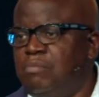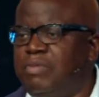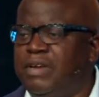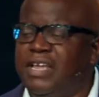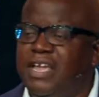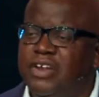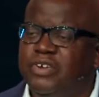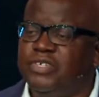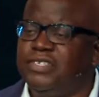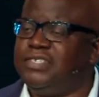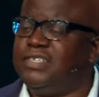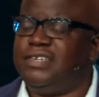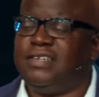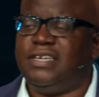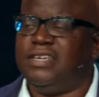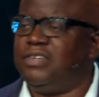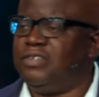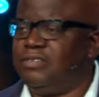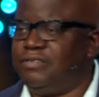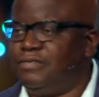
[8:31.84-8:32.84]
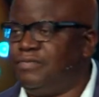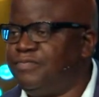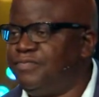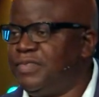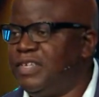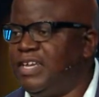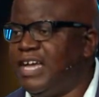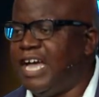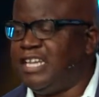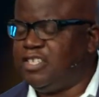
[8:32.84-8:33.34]
But here's the deal.
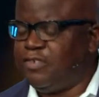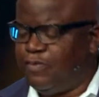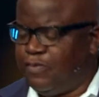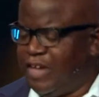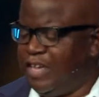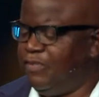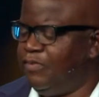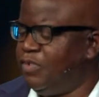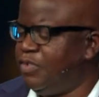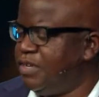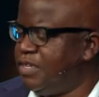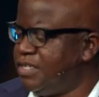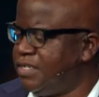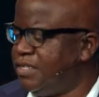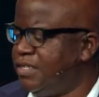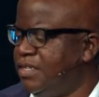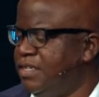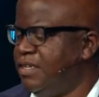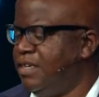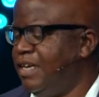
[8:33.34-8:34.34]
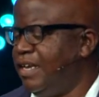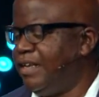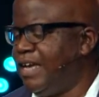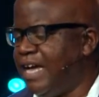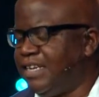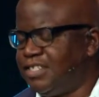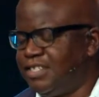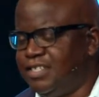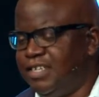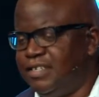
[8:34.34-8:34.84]
God's faithfulness and
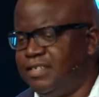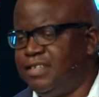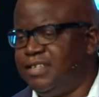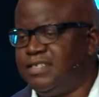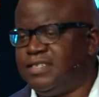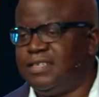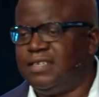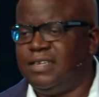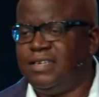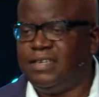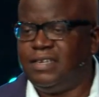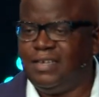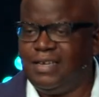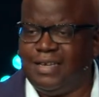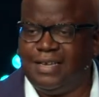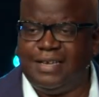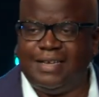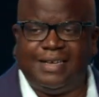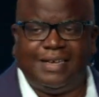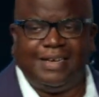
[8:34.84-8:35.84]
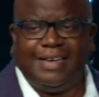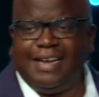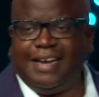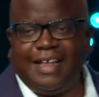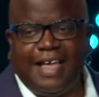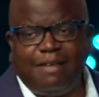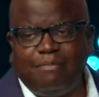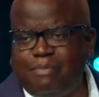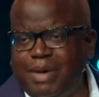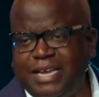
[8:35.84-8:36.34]
God's goodness,
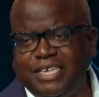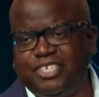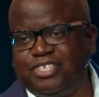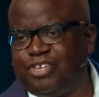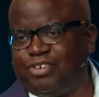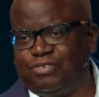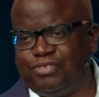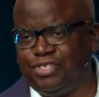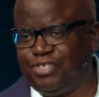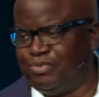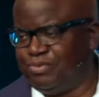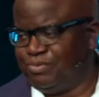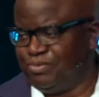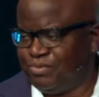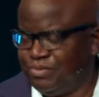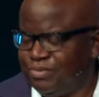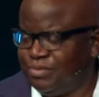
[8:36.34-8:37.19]
it ain't based on you.